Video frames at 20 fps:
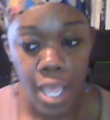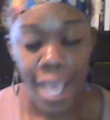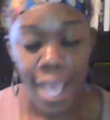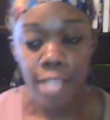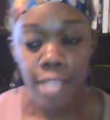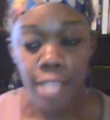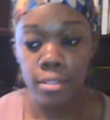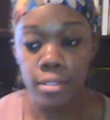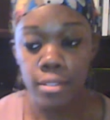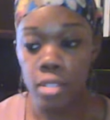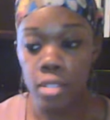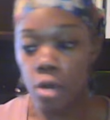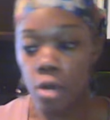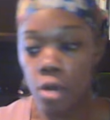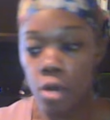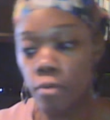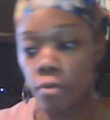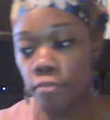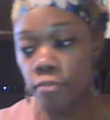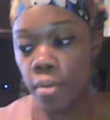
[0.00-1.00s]
And
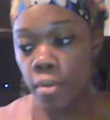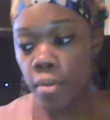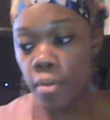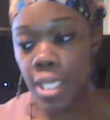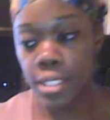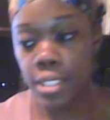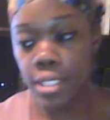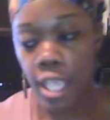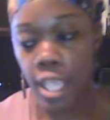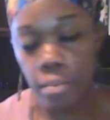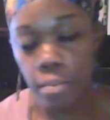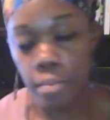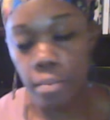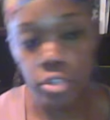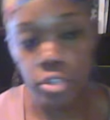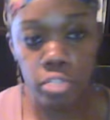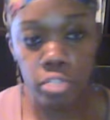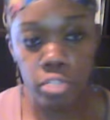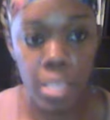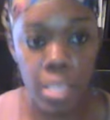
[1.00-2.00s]
so from an exam
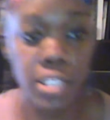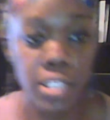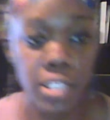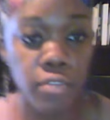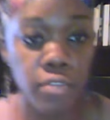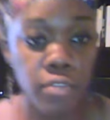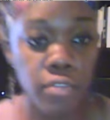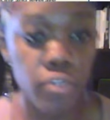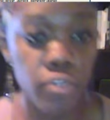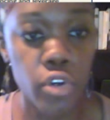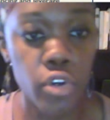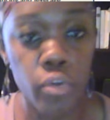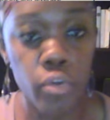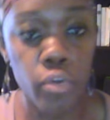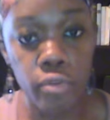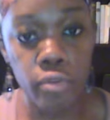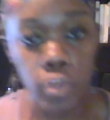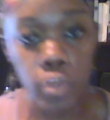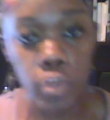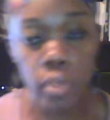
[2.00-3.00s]
perspective, if you're
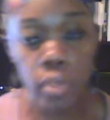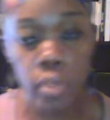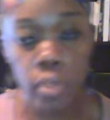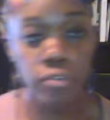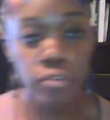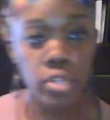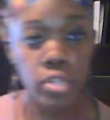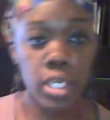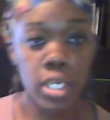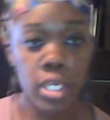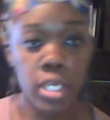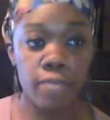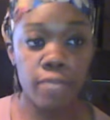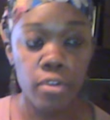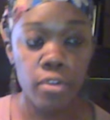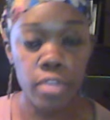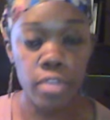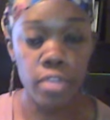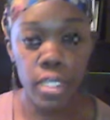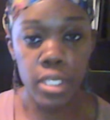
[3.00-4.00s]
reviewing for
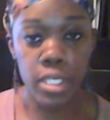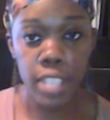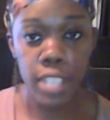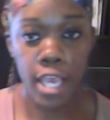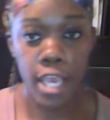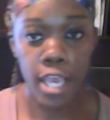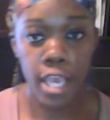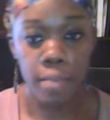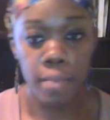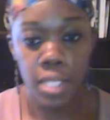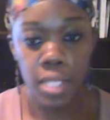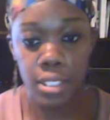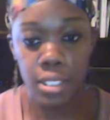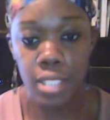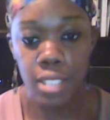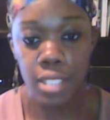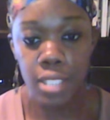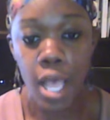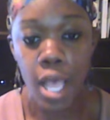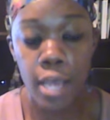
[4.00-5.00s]
the exam,
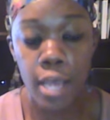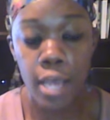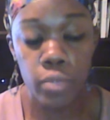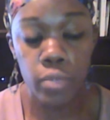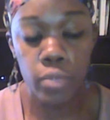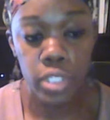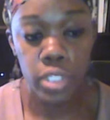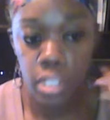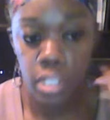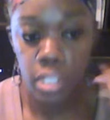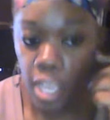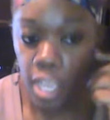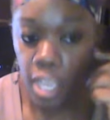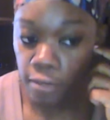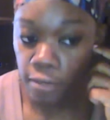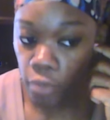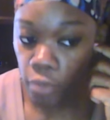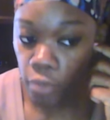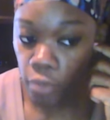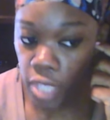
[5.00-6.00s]
this slide, which is
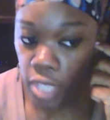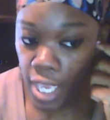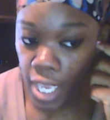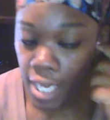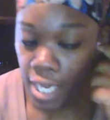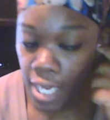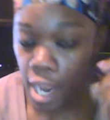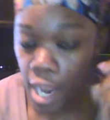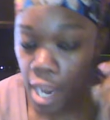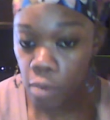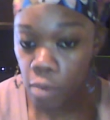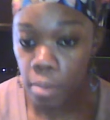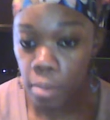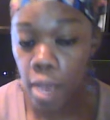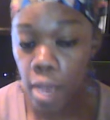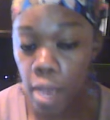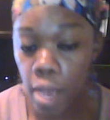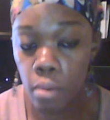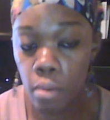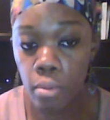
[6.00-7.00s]
slide 48 in our
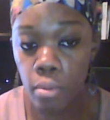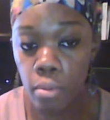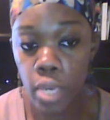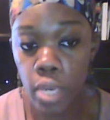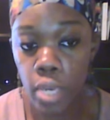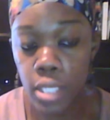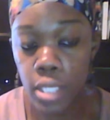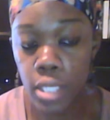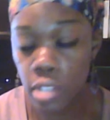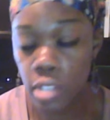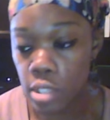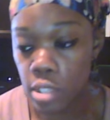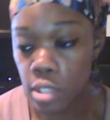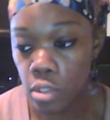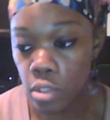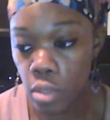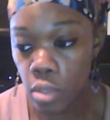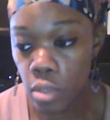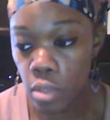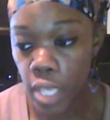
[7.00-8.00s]
PowerPoint, and it's
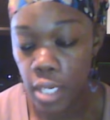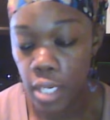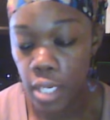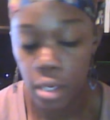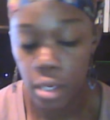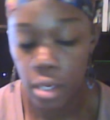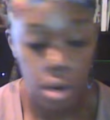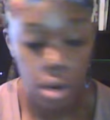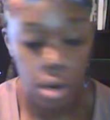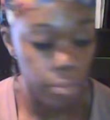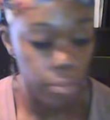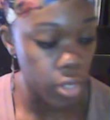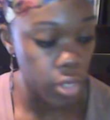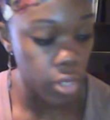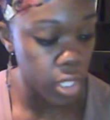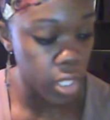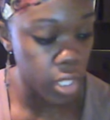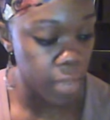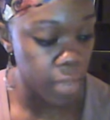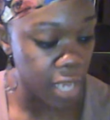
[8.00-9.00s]
also located in our
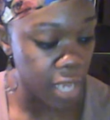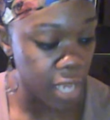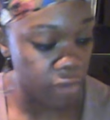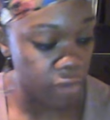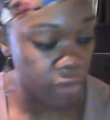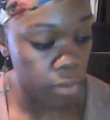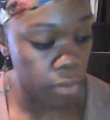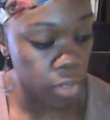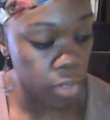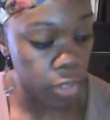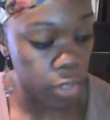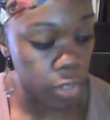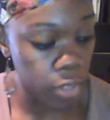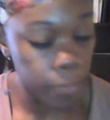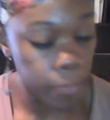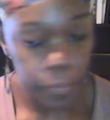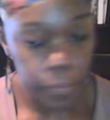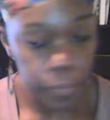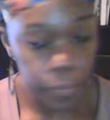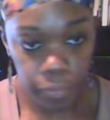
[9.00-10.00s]
book, in the back of our book,
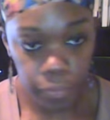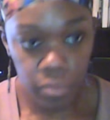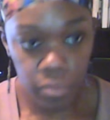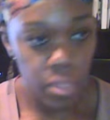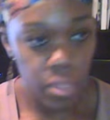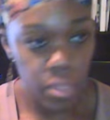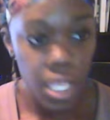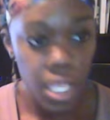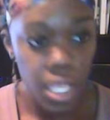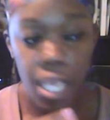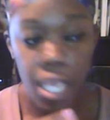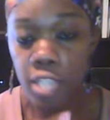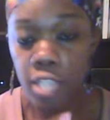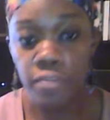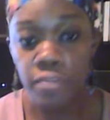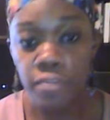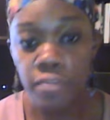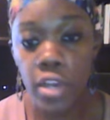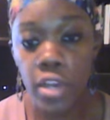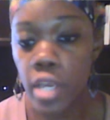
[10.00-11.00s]

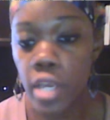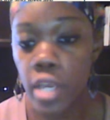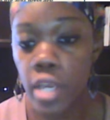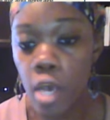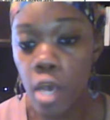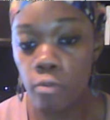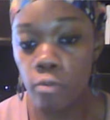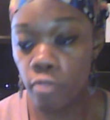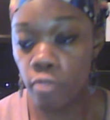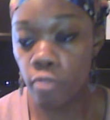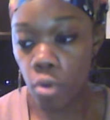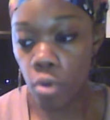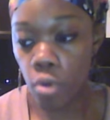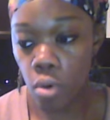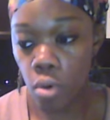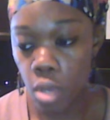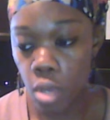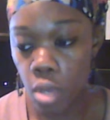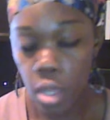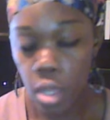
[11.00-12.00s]
is very helpful